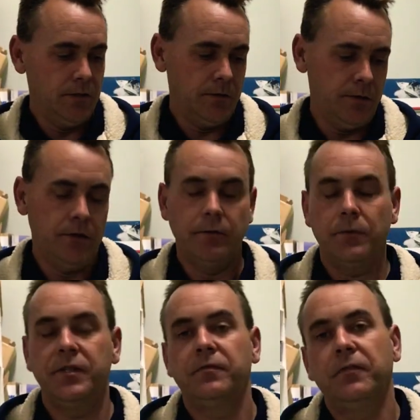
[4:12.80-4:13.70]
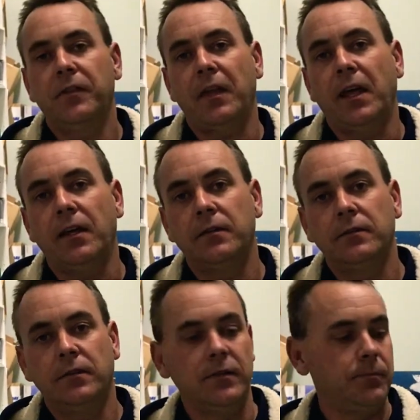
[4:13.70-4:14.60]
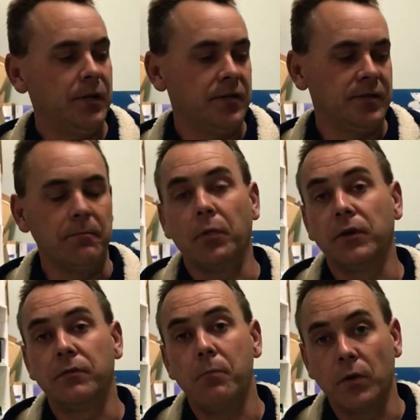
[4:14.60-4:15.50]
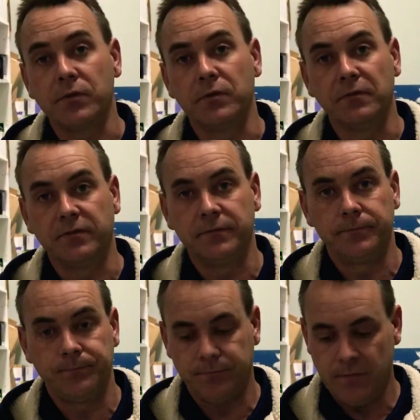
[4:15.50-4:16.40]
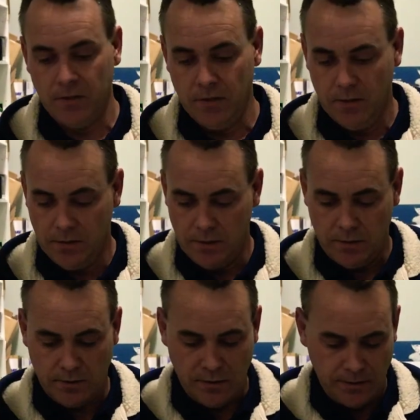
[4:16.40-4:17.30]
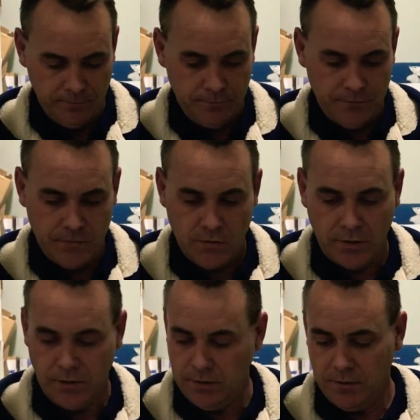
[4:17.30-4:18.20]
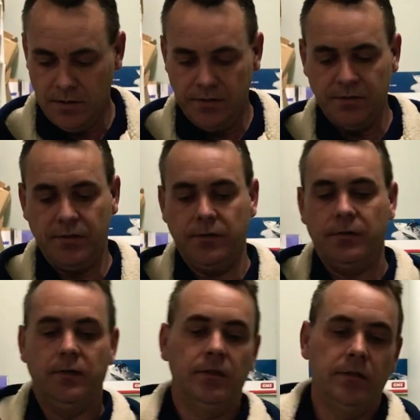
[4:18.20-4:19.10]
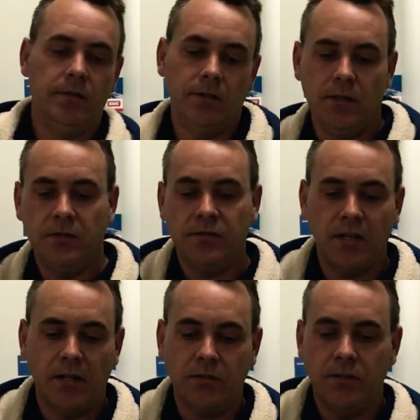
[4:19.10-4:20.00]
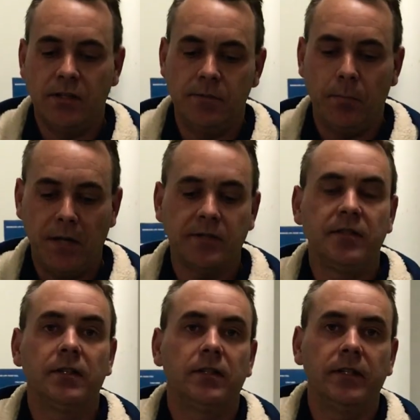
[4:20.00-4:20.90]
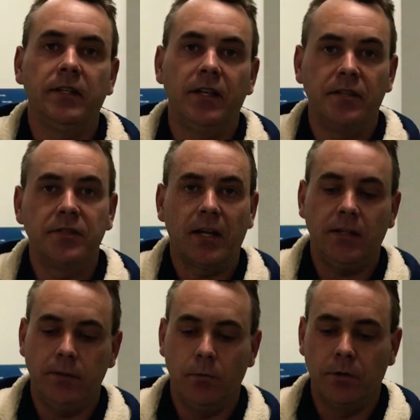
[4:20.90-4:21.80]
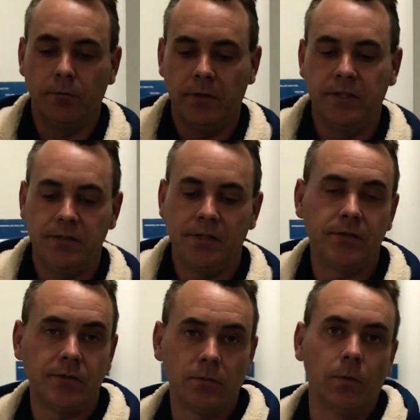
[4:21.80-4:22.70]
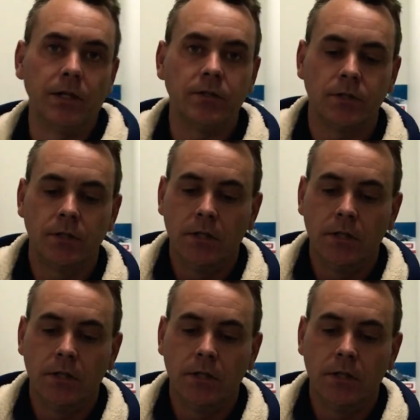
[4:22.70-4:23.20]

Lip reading: Alright, the reason for that is because they're both positive. Okay, so this as such is basically exactly what it reads. It's a switch.